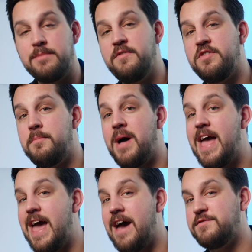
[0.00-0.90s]
some of them
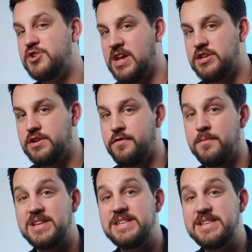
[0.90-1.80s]
I have changed
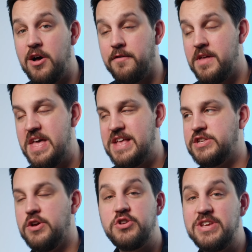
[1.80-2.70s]
for myself.
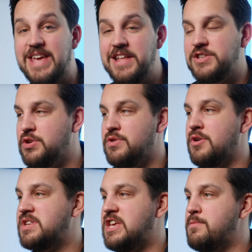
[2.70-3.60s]
So to get to
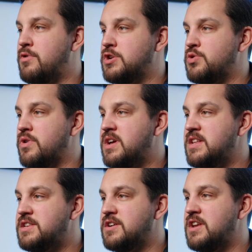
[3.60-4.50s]
those keyboard
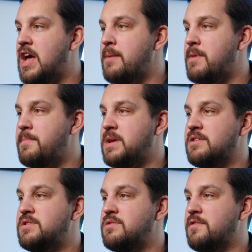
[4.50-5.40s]
shortcuts, you're gonna come up
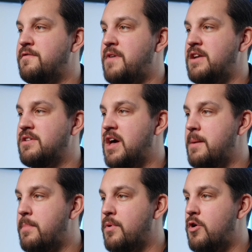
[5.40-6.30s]
here to the Final
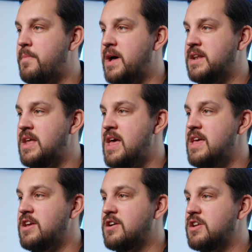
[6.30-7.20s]
Cut Pro button.
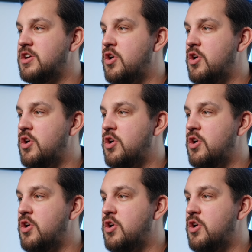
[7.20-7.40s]
You're gonna